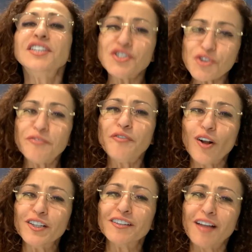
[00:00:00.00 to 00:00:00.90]
Did you
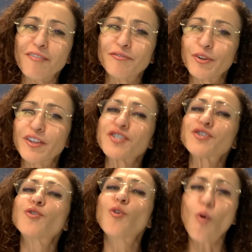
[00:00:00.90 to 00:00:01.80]
fall in love with this
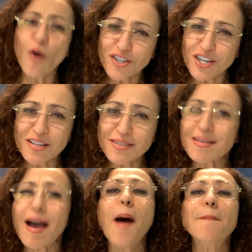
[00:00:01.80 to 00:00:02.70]

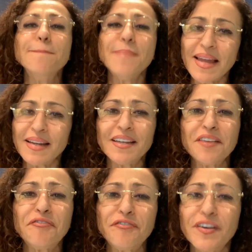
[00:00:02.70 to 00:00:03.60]
gorgeous,
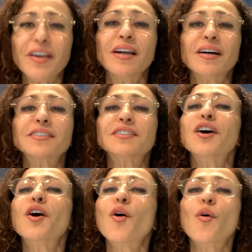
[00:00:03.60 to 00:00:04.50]
amenity-filled
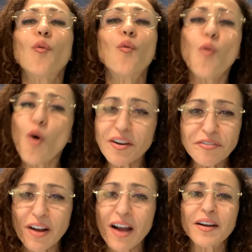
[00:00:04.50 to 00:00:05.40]

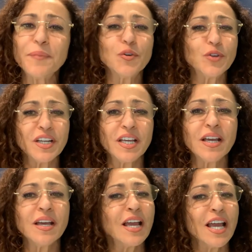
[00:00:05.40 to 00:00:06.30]
waterfront
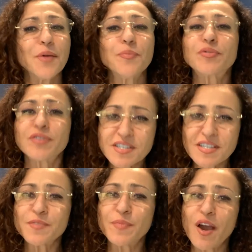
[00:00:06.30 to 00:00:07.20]
community in
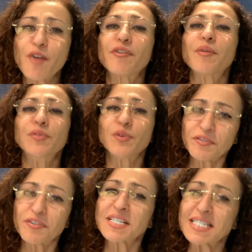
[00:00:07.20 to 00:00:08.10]
Princess Bay of our
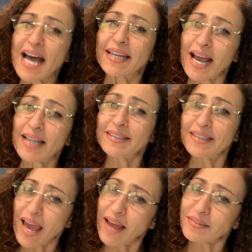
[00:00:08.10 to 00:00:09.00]
beautiful Staten Island
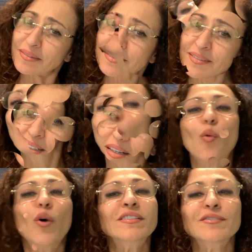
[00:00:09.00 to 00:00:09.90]
yet? Who
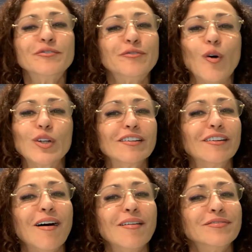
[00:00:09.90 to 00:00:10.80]
wouldn't fall in
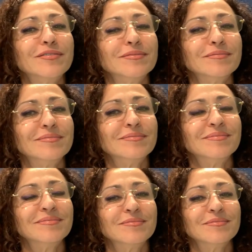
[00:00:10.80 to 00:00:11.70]
love
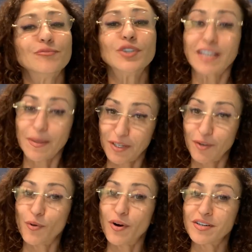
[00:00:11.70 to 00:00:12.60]
with
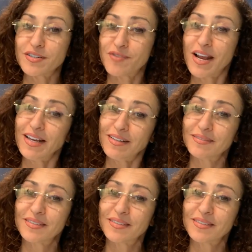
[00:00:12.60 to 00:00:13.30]
Captain's Quarters, right?